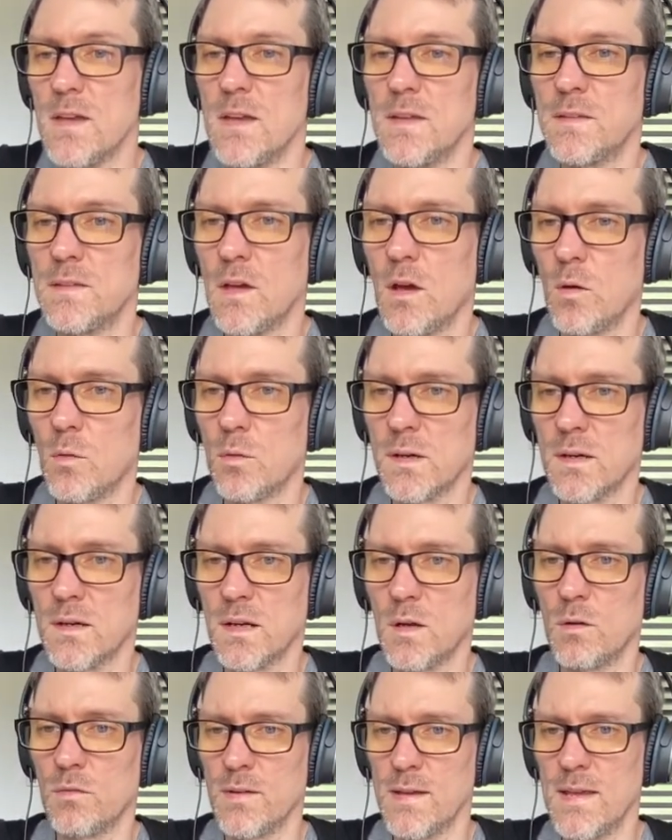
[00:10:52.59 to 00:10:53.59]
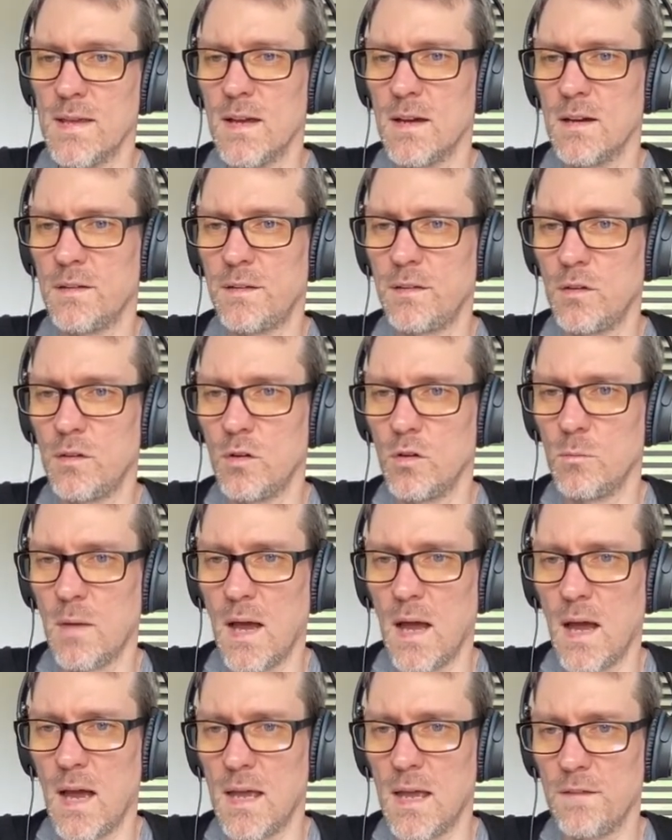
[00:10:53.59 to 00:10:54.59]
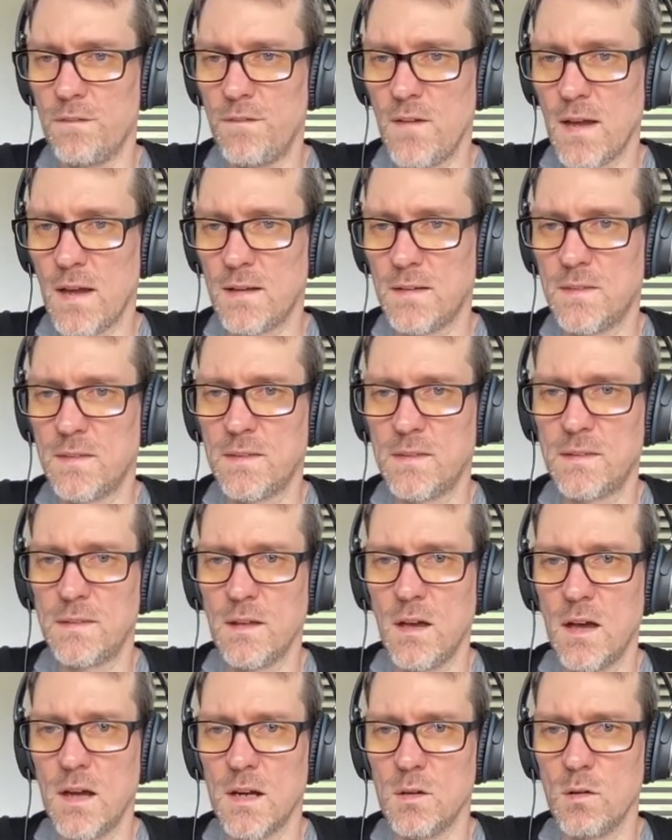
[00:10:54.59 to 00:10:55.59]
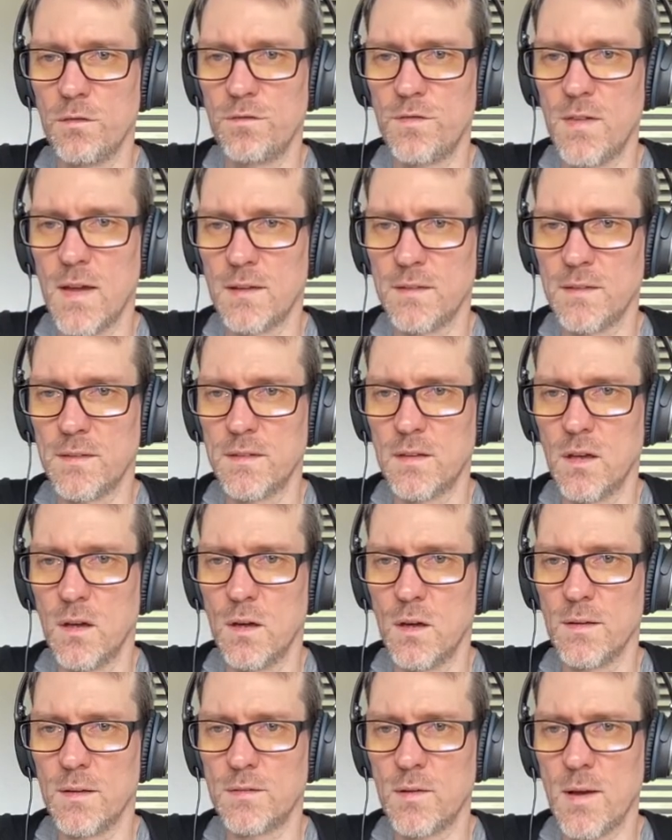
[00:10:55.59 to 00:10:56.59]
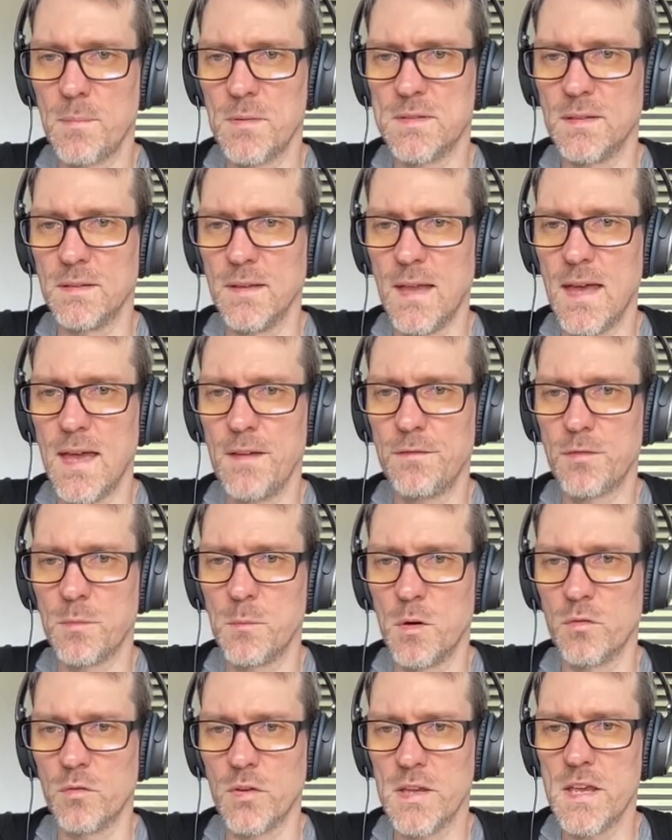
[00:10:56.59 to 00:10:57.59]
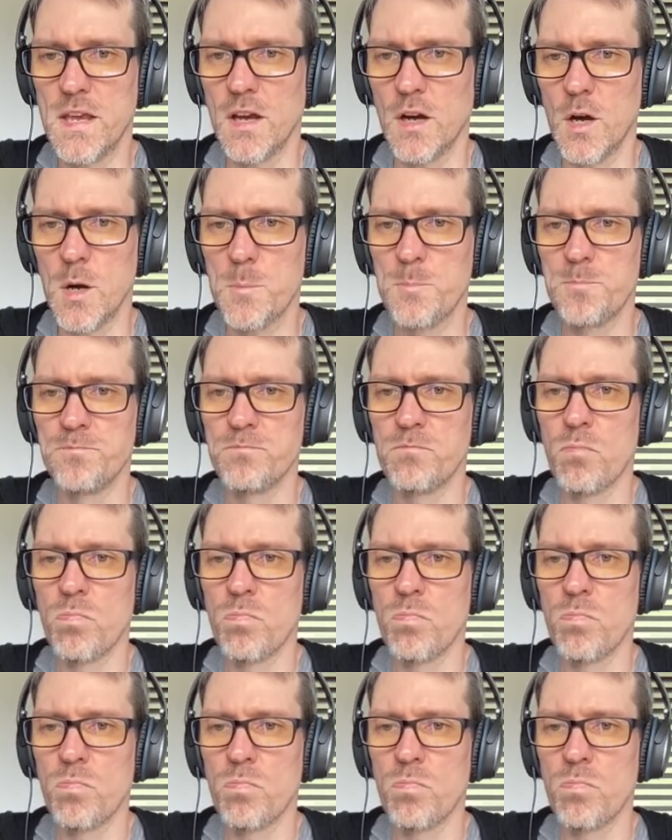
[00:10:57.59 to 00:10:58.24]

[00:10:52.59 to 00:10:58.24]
So we're going to go over here to my effects, audio effects. Let's grab a delay from over here.